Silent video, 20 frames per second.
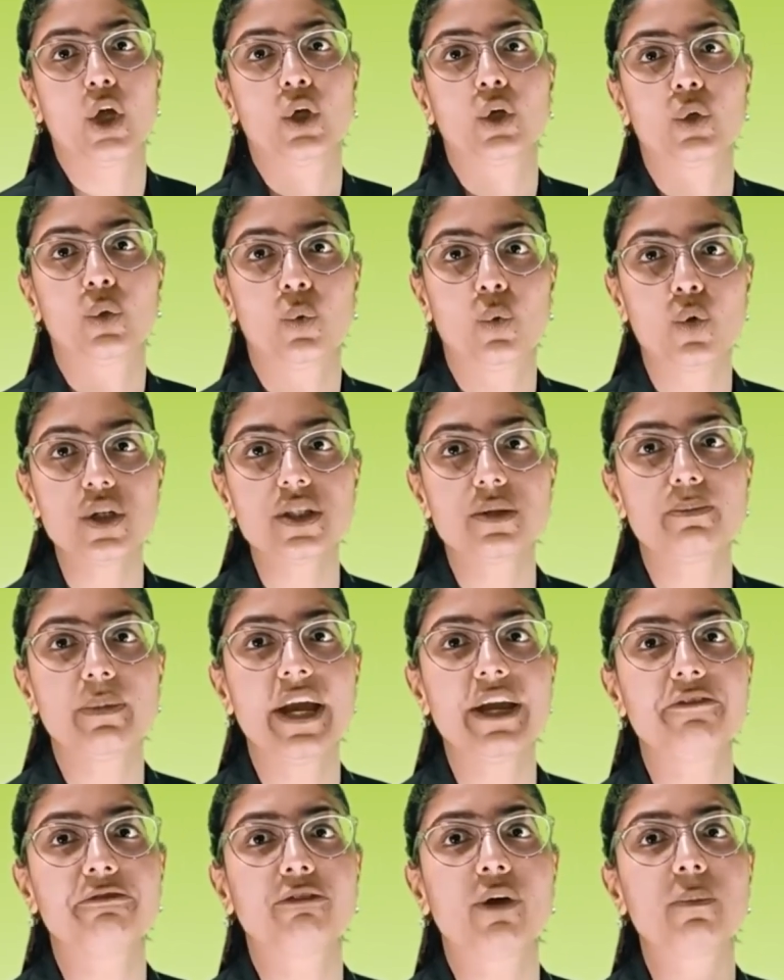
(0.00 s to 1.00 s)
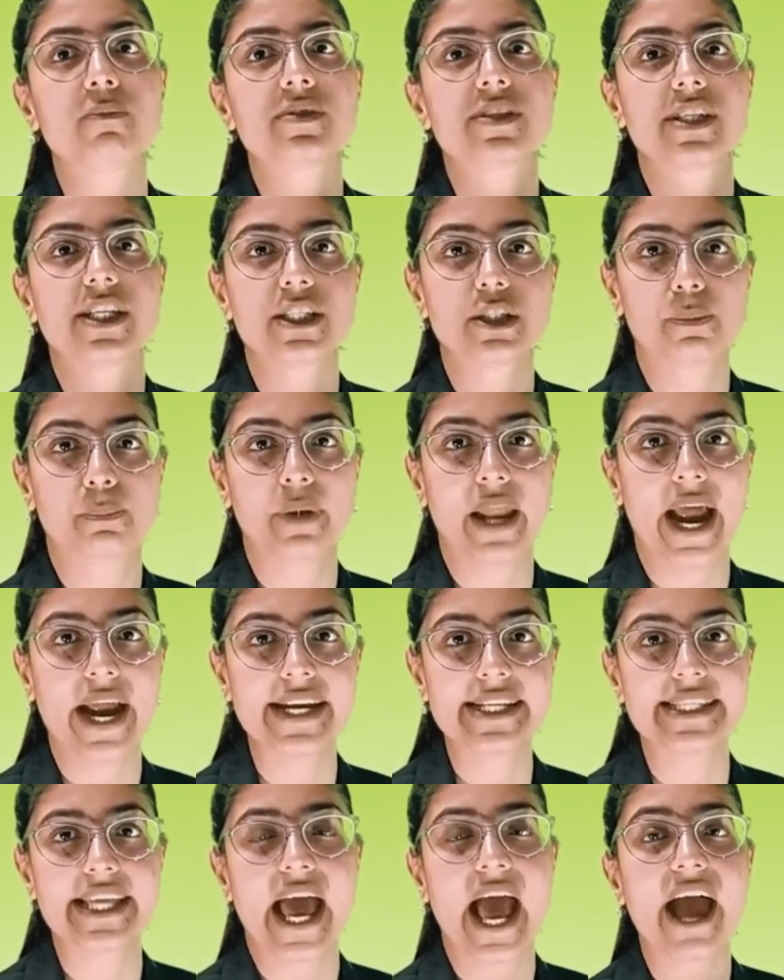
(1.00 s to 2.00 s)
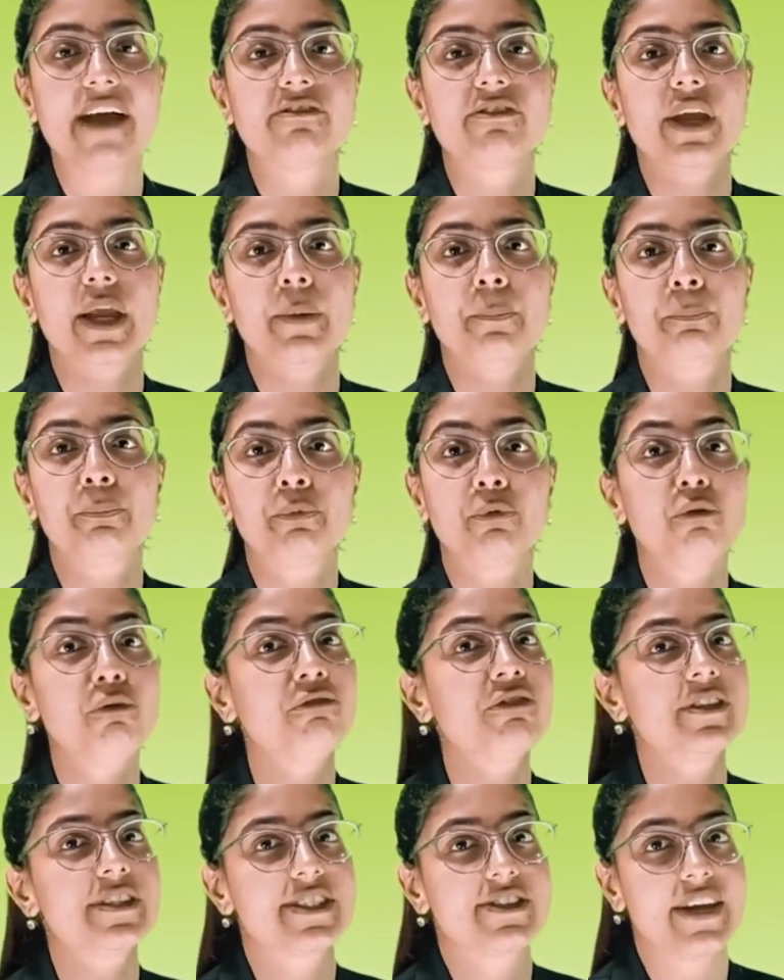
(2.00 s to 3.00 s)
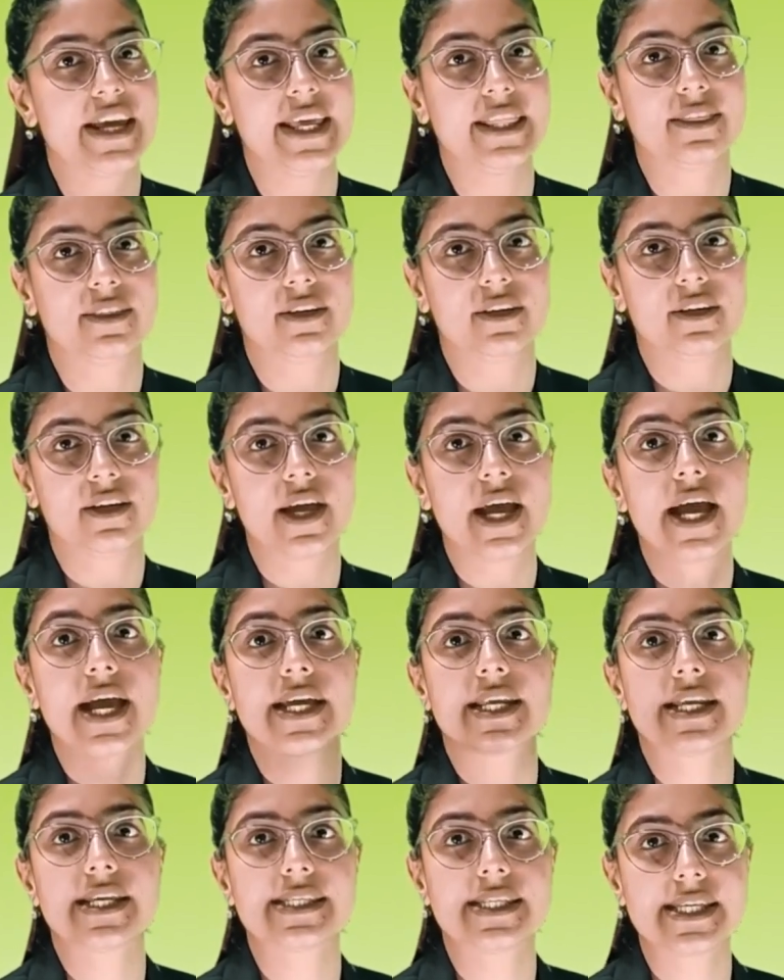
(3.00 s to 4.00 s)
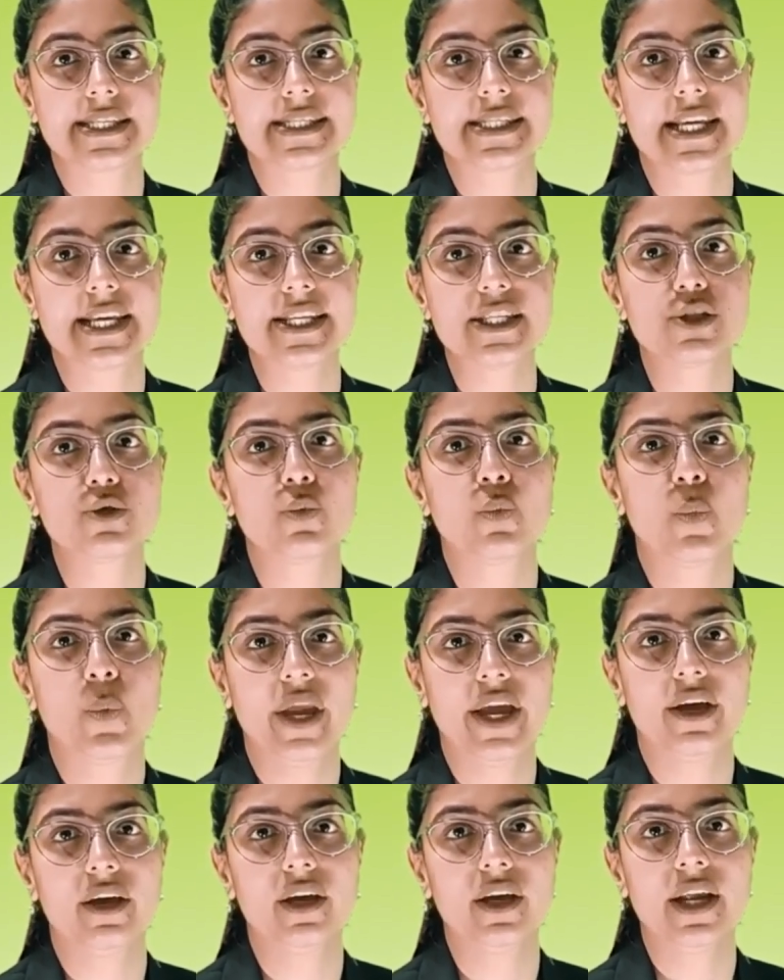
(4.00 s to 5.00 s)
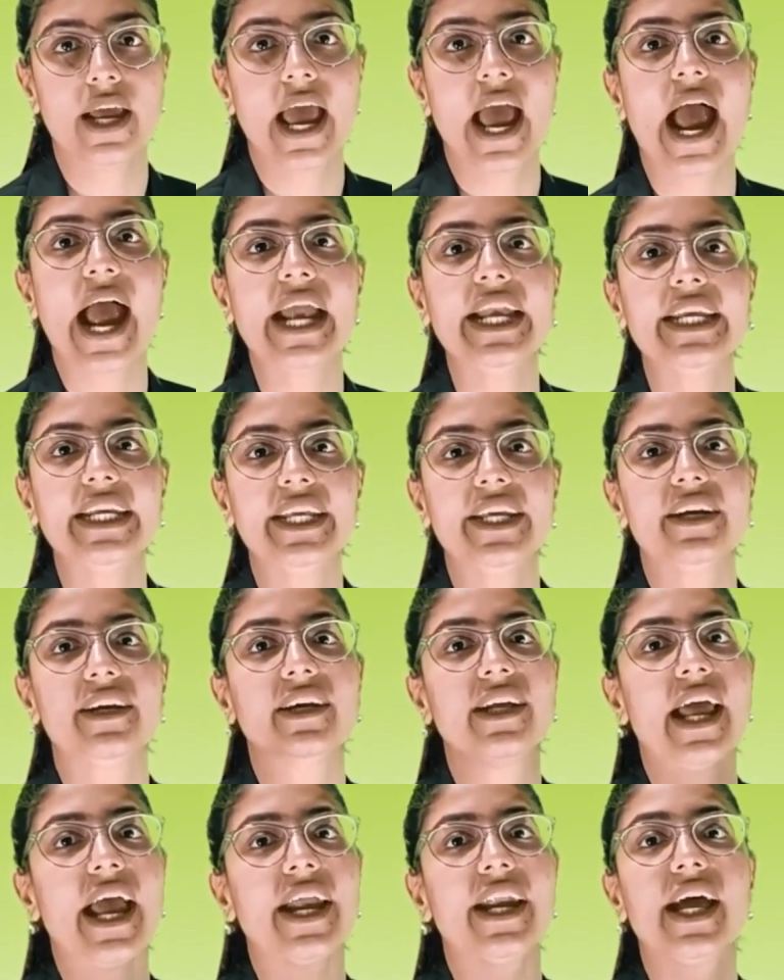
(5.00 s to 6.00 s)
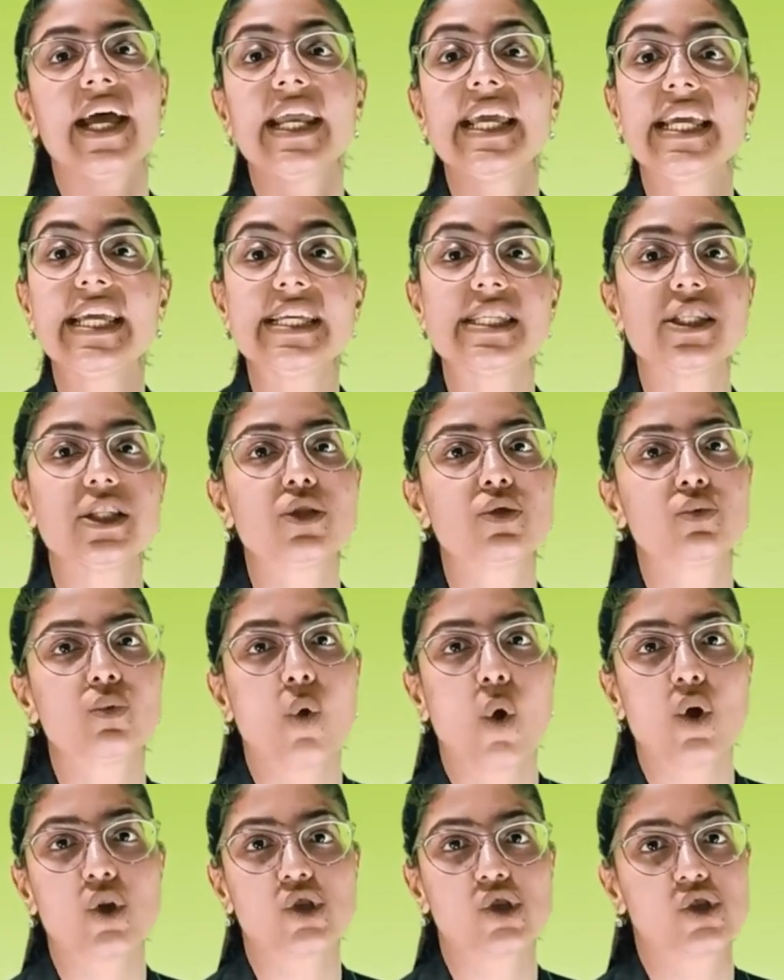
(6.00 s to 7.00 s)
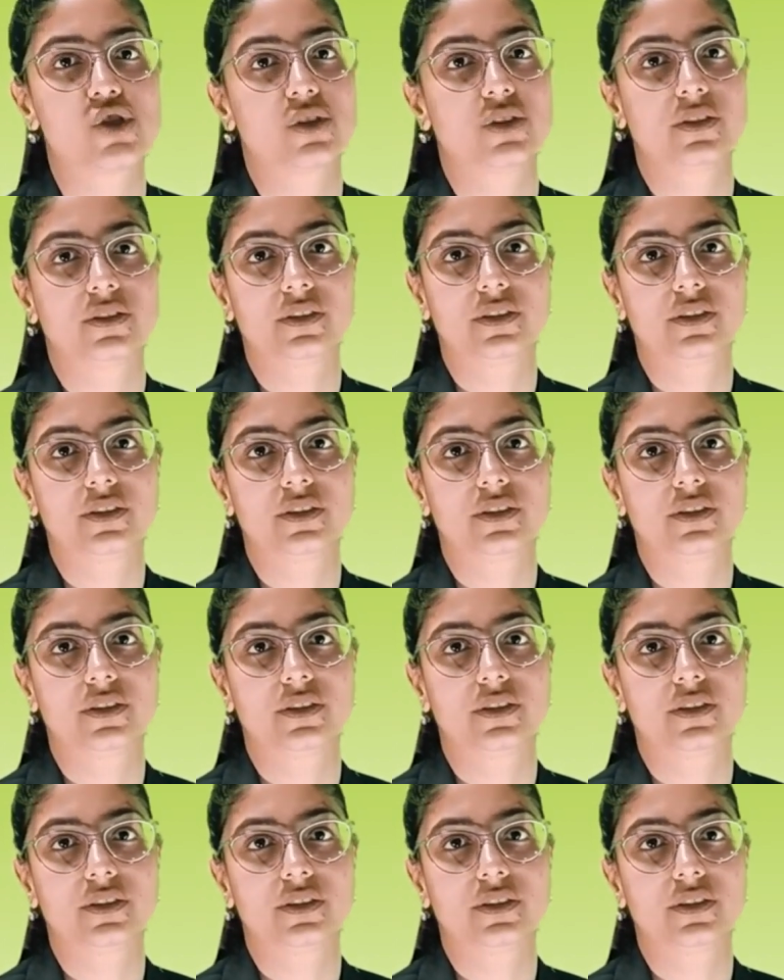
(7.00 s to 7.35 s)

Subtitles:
Clothes made from such blends have improved strength, resistance to wear and tear and are easy to wash.